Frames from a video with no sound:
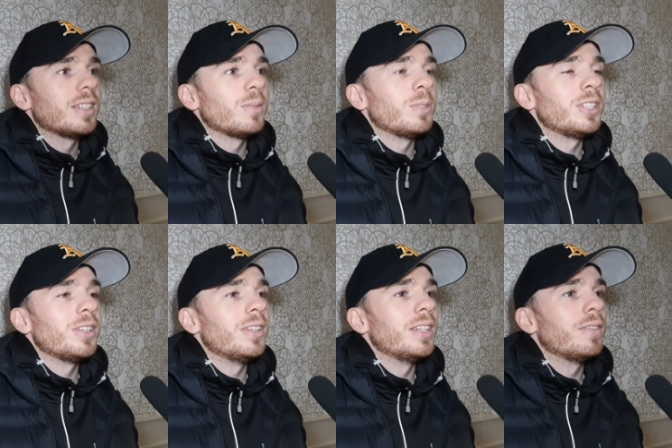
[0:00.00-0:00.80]
we're
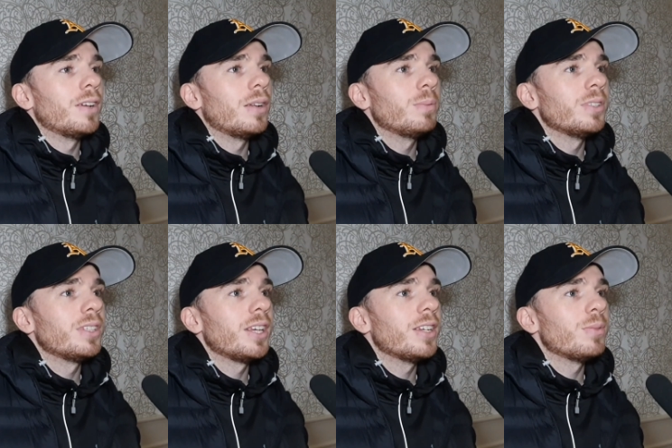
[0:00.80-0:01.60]
still in a developing
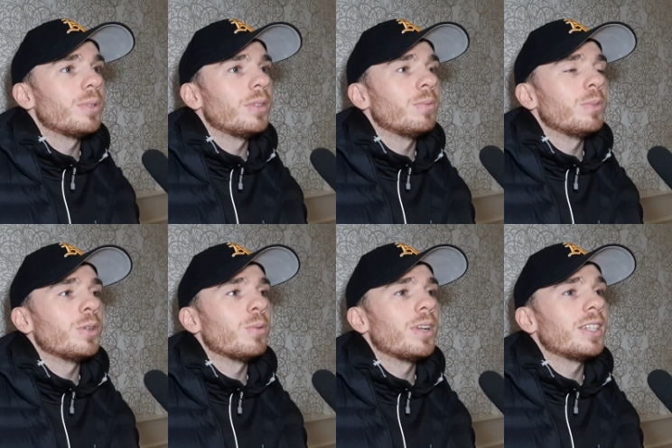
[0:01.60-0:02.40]
stage. We
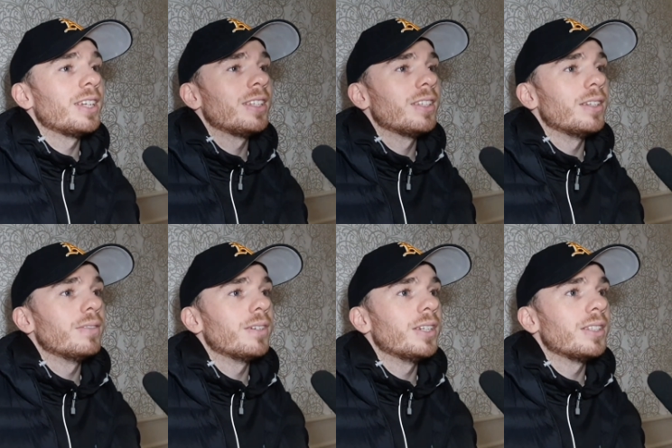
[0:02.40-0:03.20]
don't want to take silly
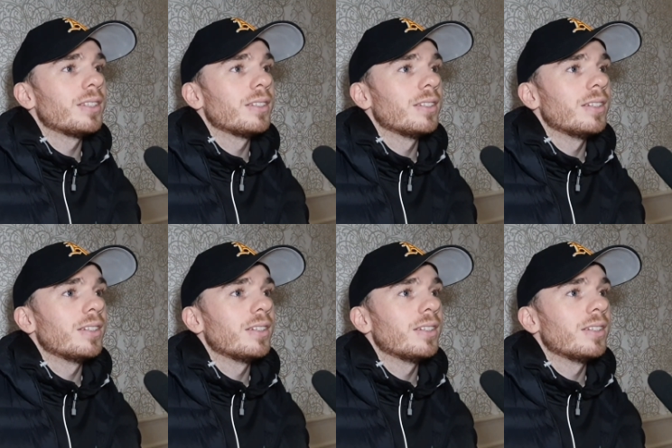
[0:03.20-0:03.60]
fights.